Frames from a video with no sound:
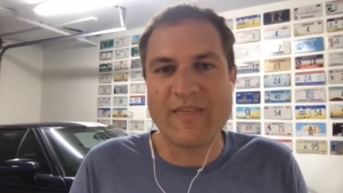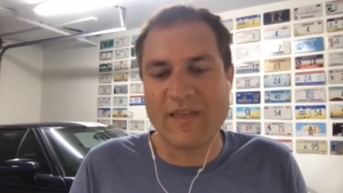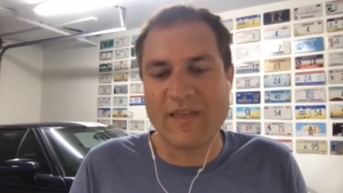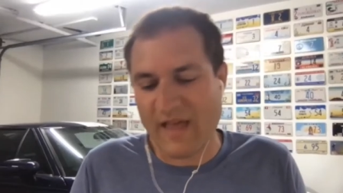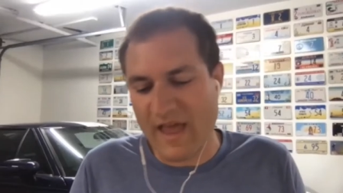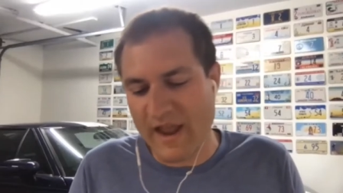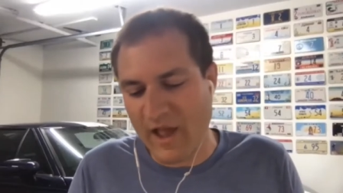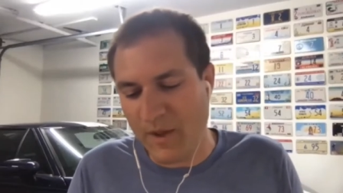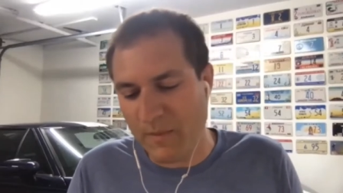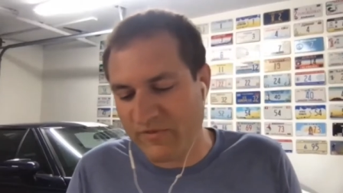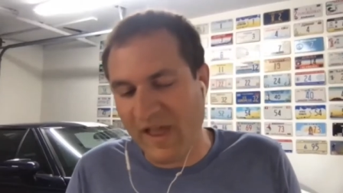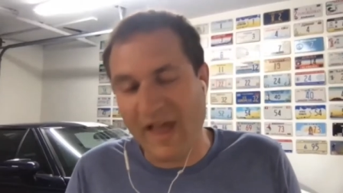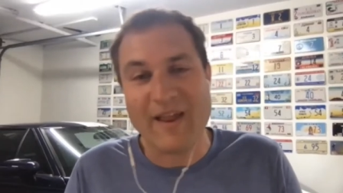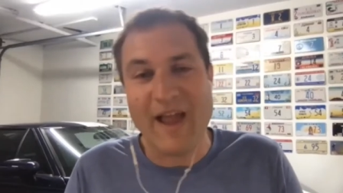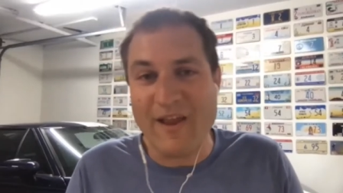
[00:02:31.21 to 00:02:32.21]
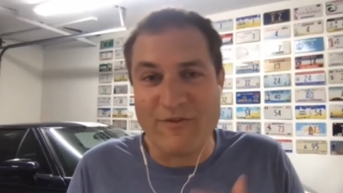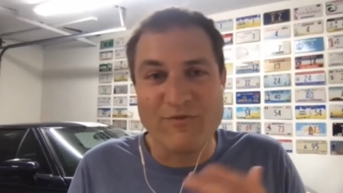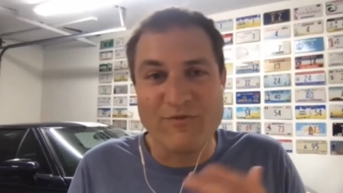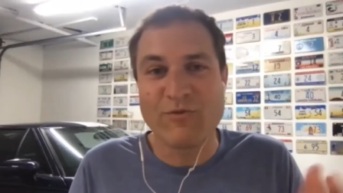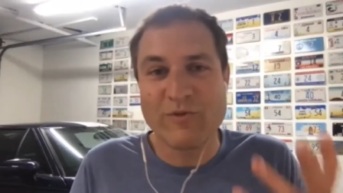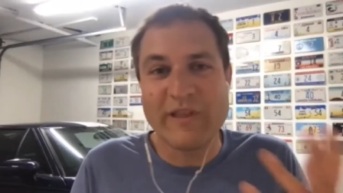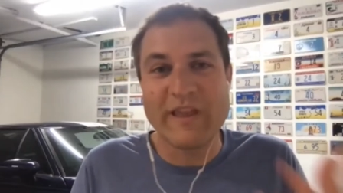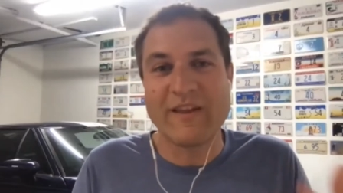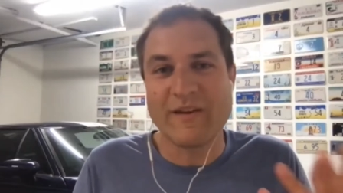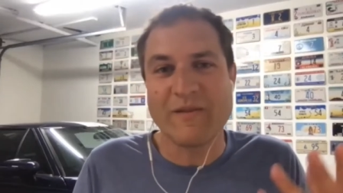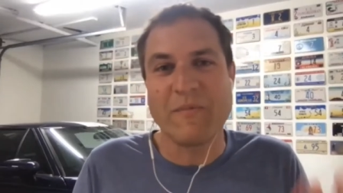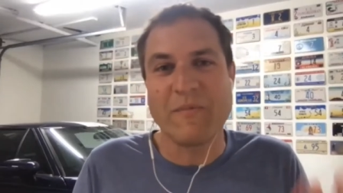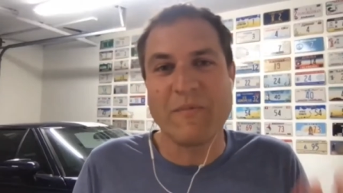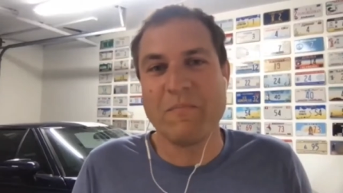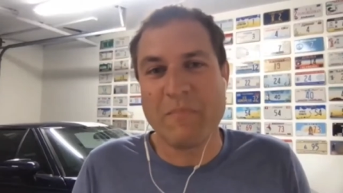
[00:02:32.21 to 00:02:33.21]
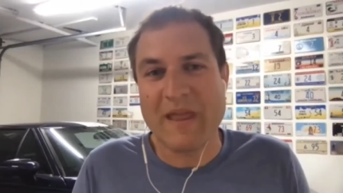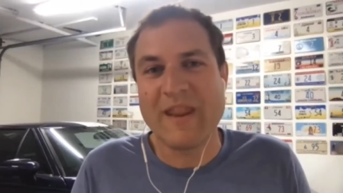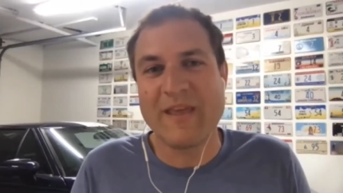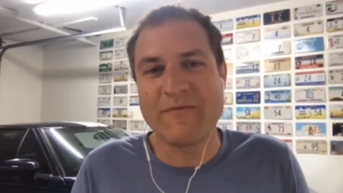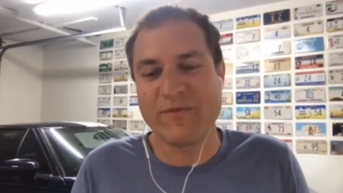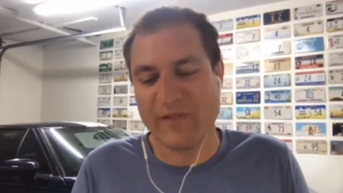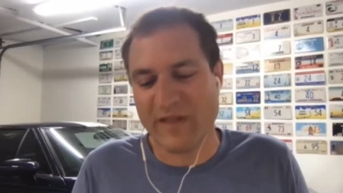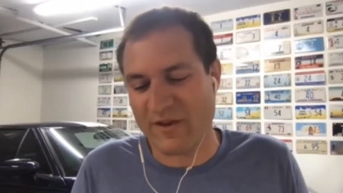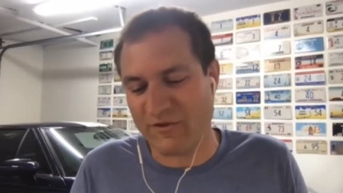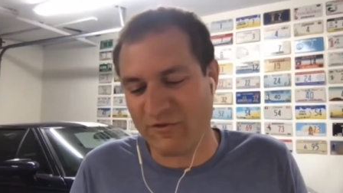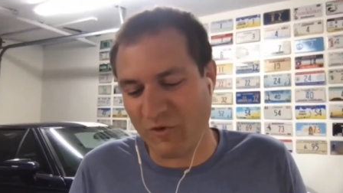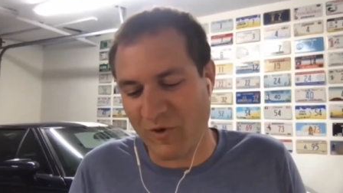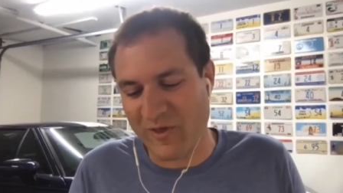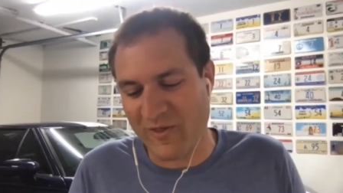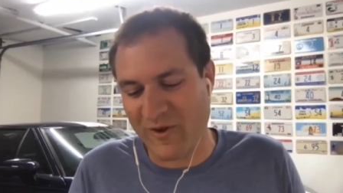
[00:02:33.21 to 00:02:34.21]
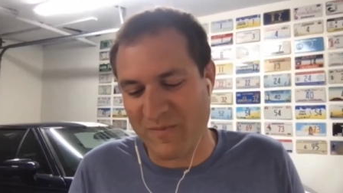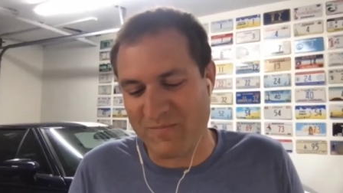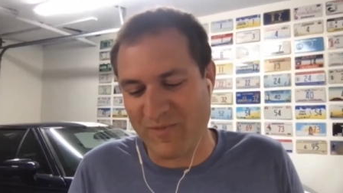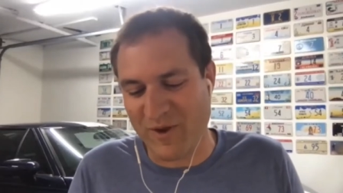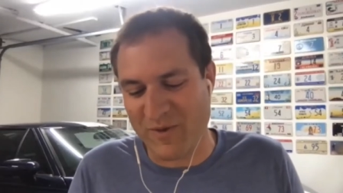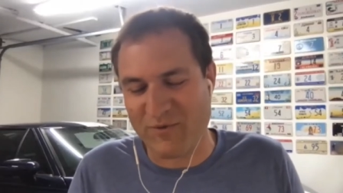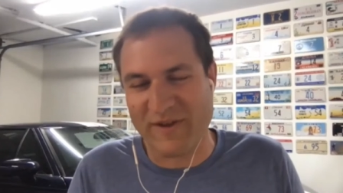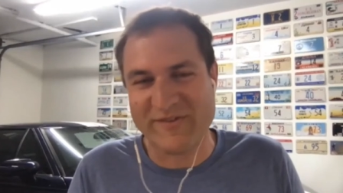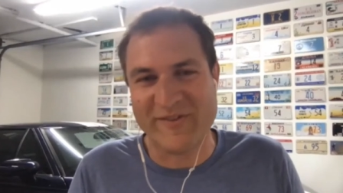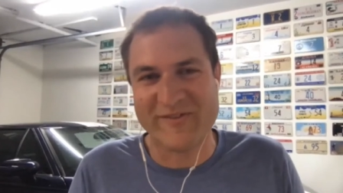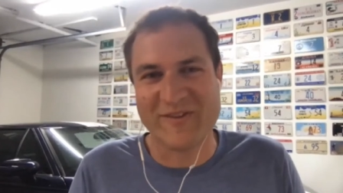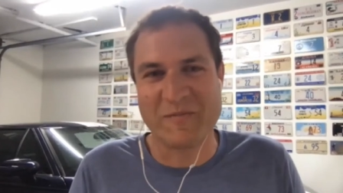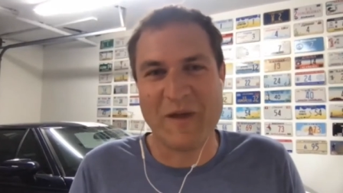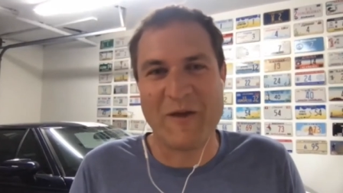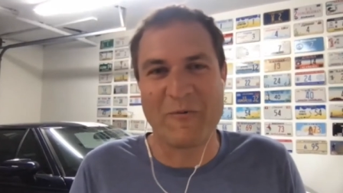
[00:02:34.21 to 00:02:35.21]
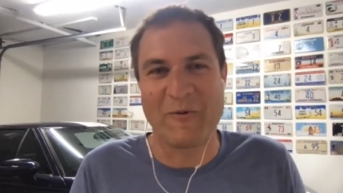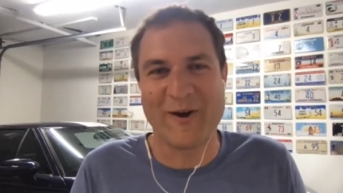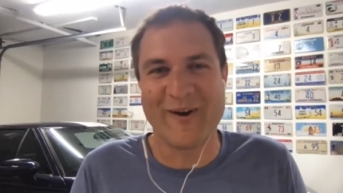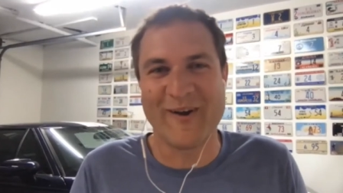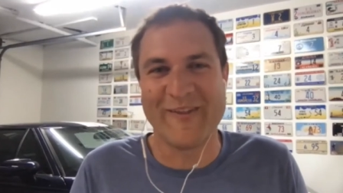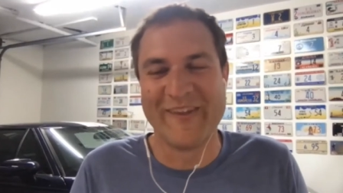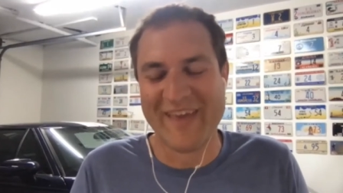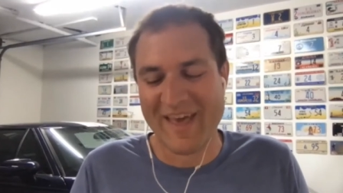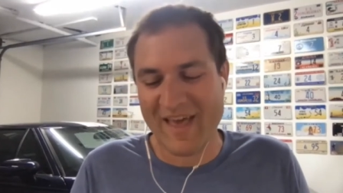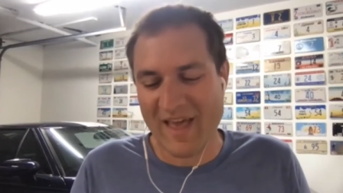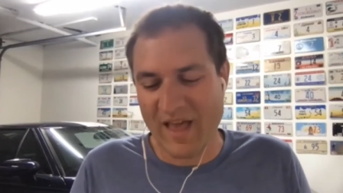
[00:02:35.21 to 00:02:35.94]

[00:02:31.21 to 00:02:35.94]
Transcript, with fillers: I think that helps. I, I truly meaningfully enjoy their, their presence in my world.